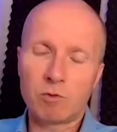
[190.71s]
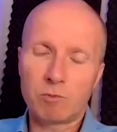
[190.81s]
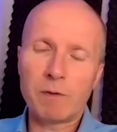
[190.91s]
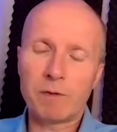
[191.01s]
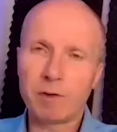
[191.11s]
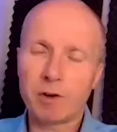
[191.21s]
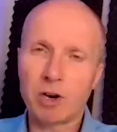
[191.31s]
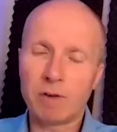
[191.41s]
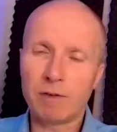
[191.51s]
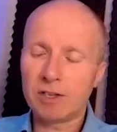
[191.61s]
monthly
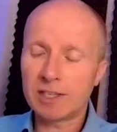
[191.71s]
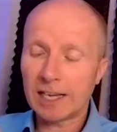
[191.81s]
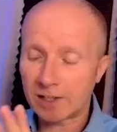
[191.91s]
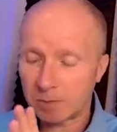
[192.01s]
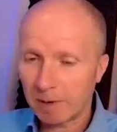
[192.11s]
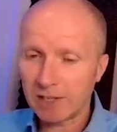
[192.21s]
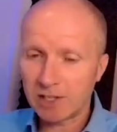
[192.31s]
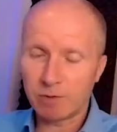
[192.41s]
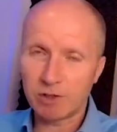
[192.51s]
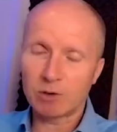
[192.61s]
recurring revenue. He's had some
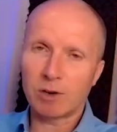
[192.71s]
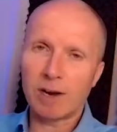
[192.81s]
amazing results.